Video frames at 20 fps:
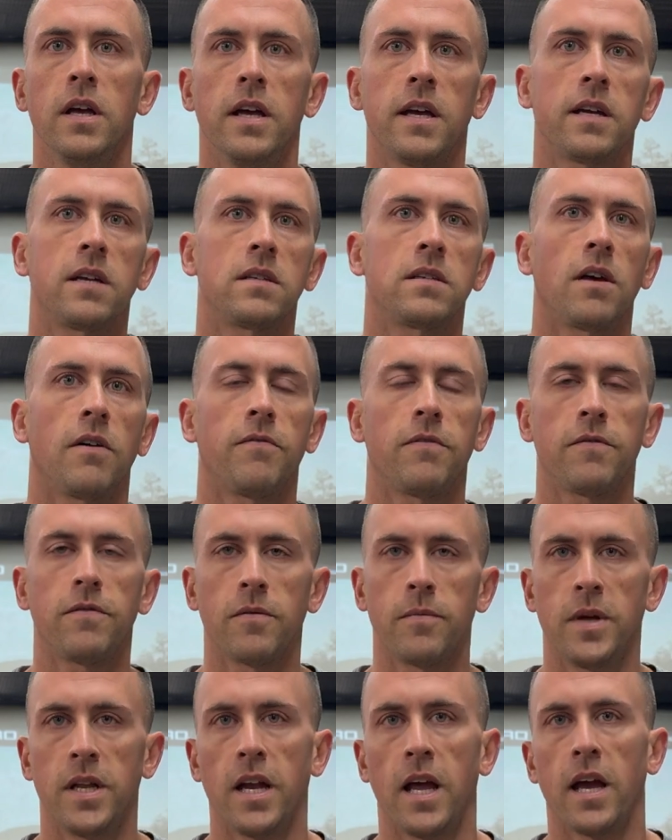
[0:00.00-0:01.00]
it could suffer
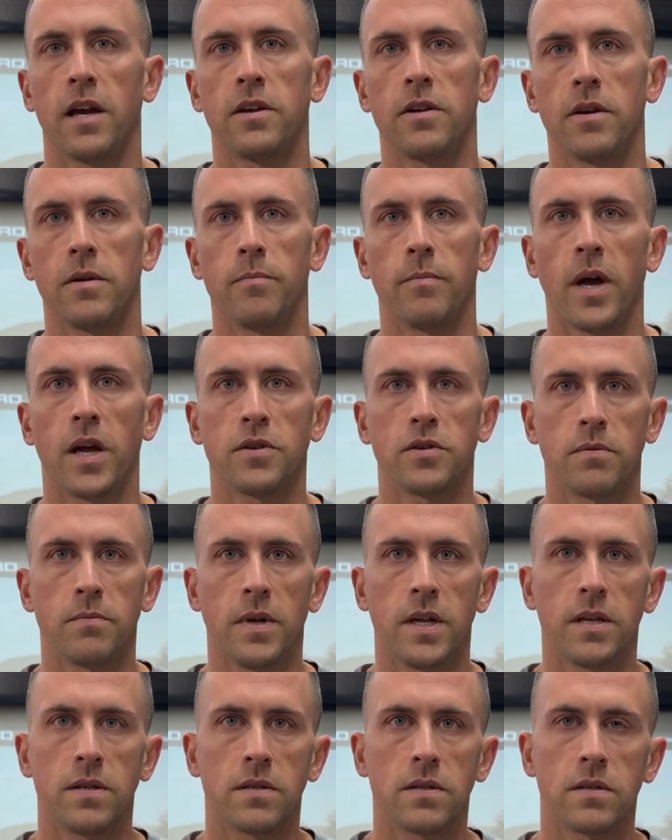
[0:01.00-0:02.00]
from inaccurate
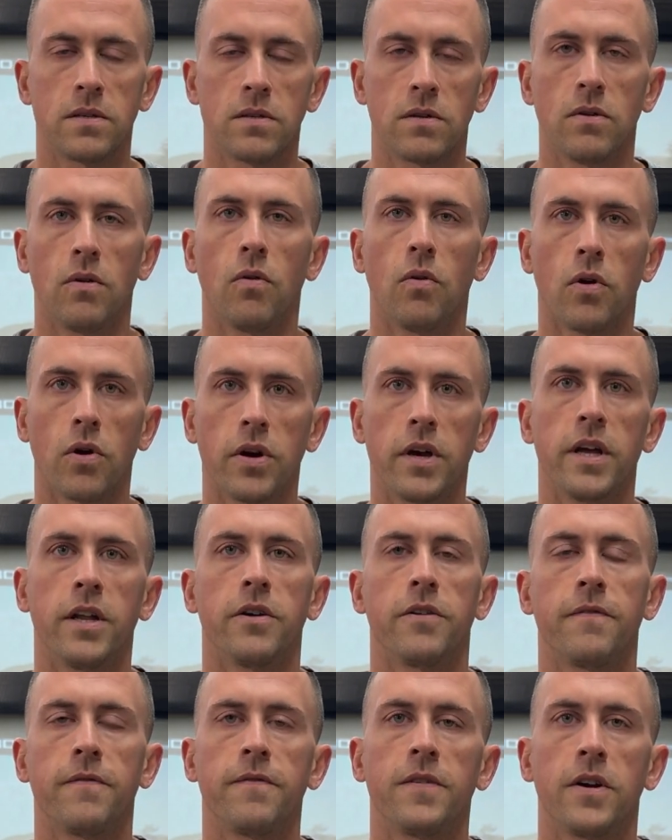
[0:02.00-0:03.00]
measurements or
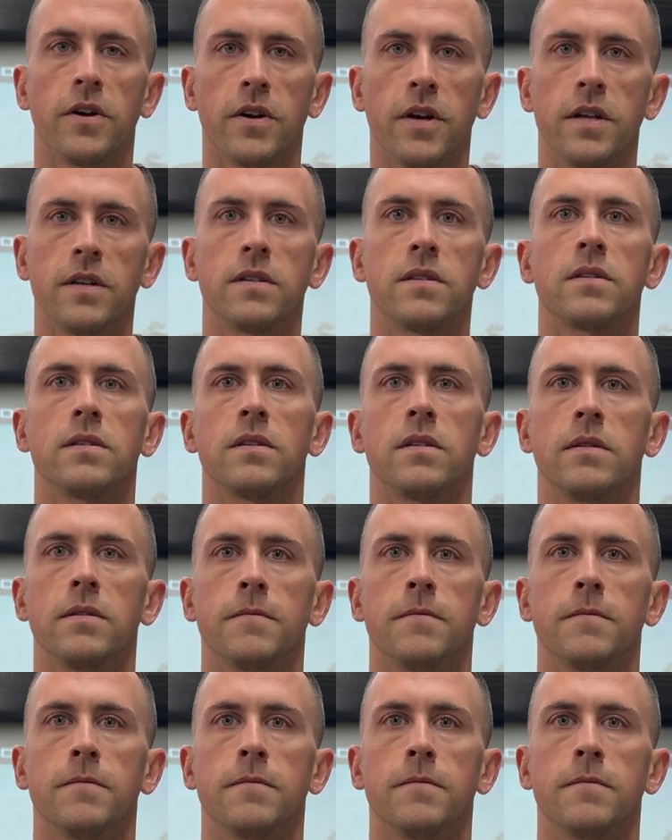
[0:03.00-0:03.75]
interference.